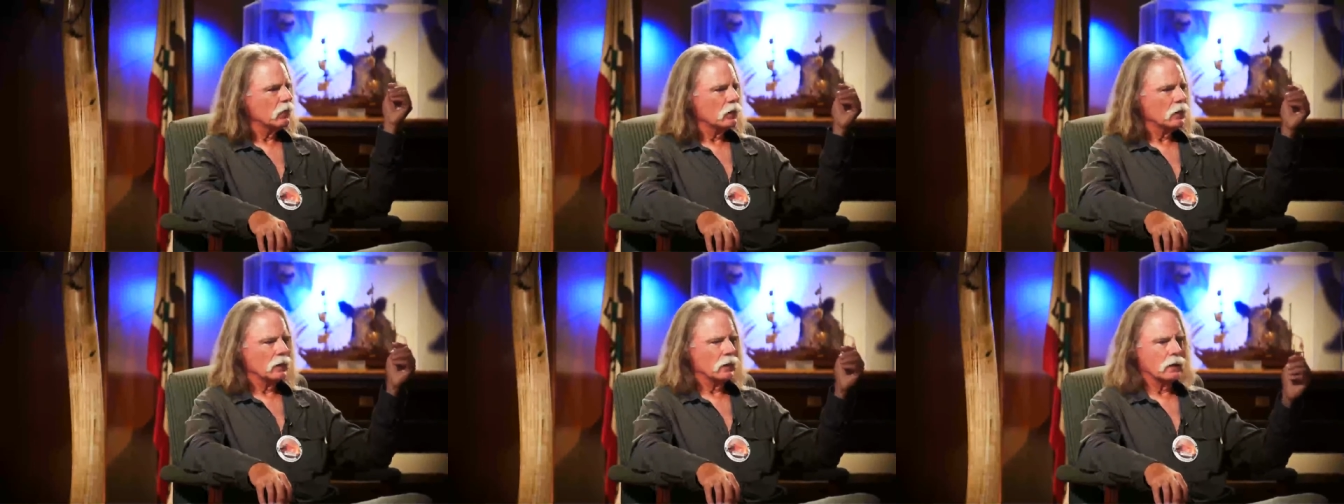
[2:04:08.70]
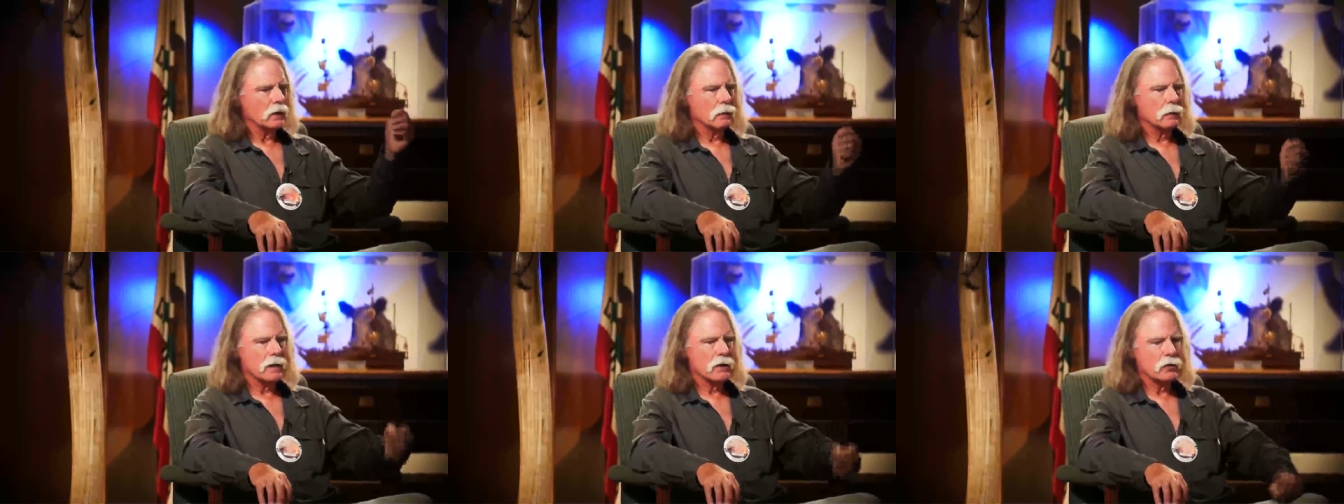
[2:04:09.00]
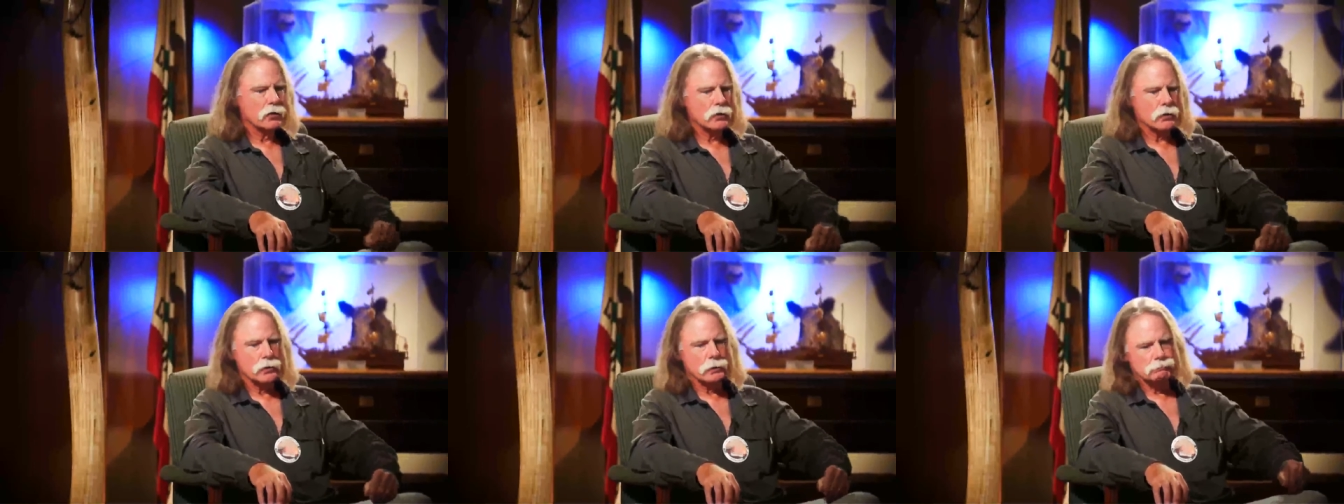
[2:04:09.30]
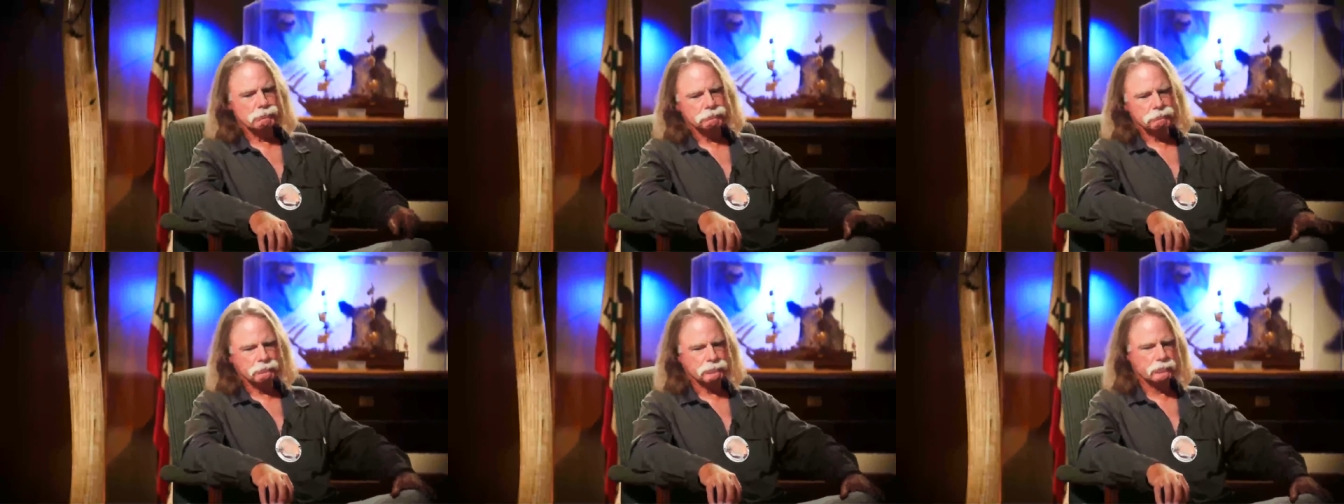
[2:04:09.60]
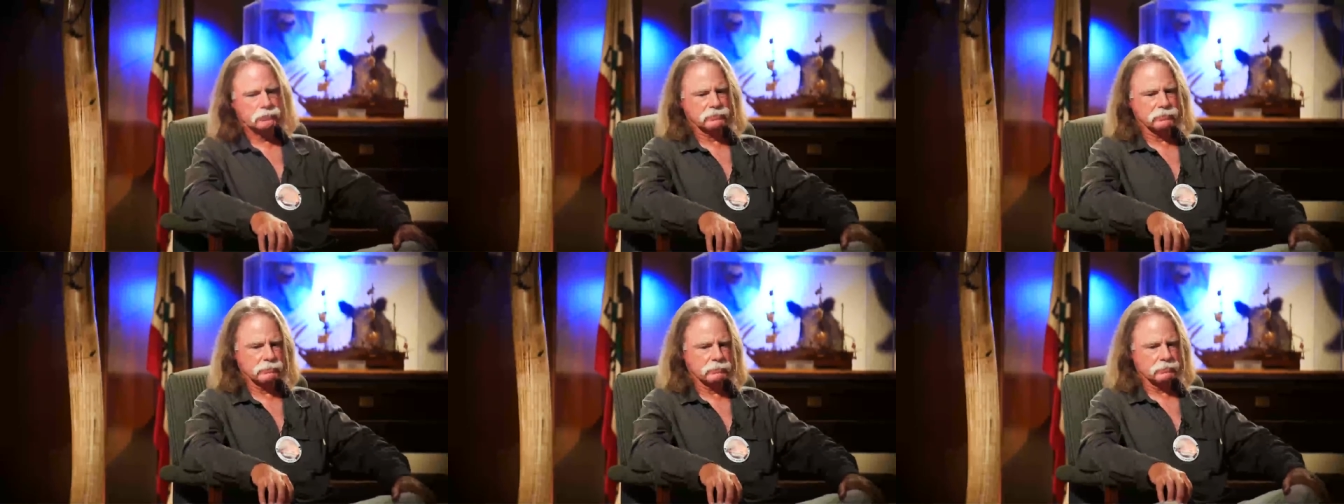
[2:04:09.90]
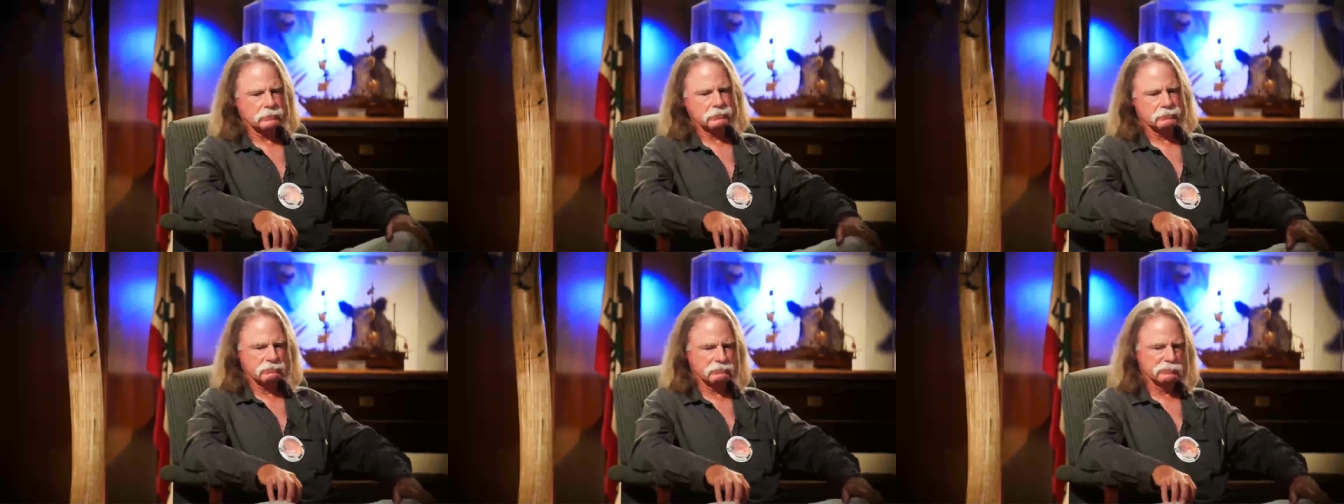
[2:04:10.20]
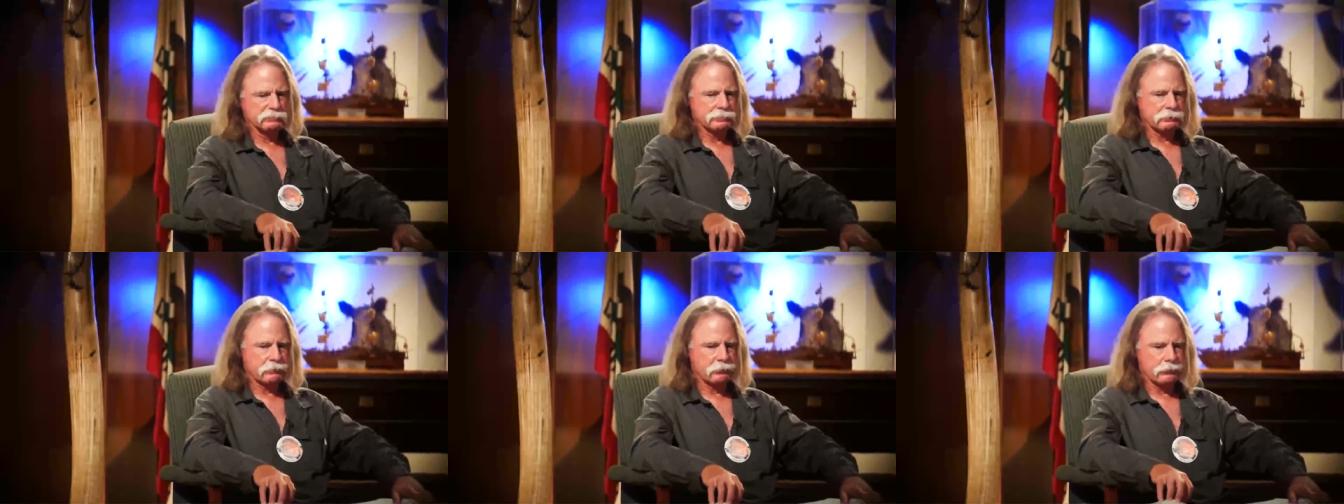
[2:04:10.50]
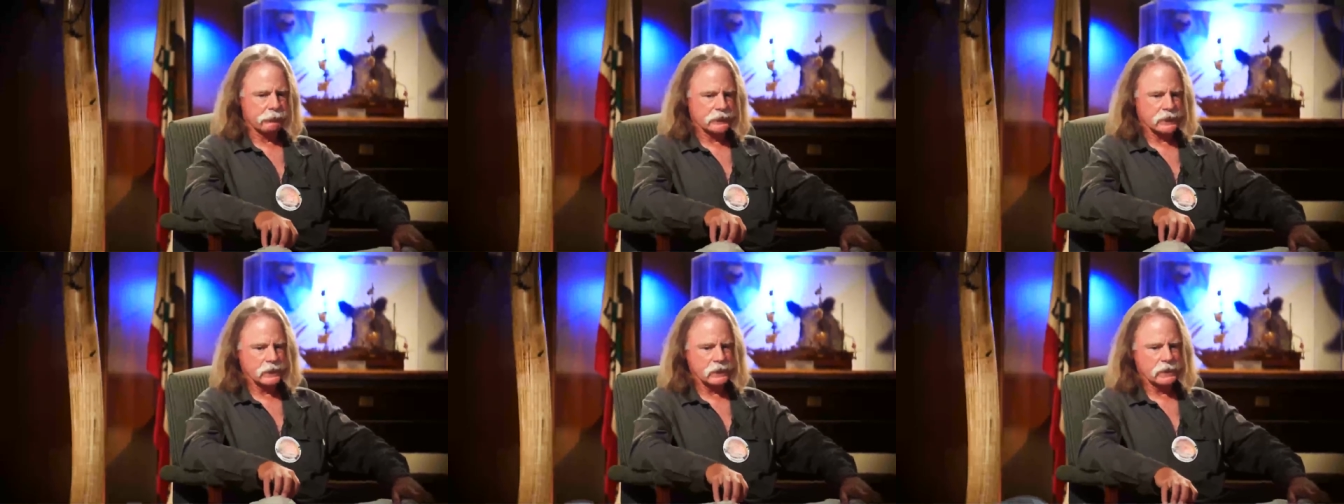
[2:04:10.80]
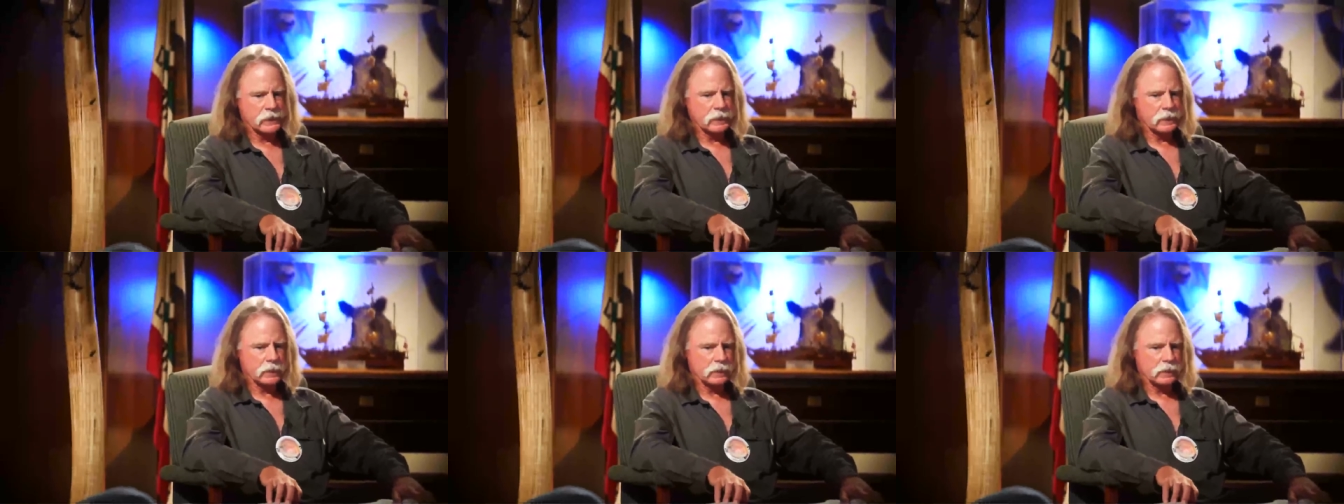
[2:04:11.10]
They're my crew. Well, we,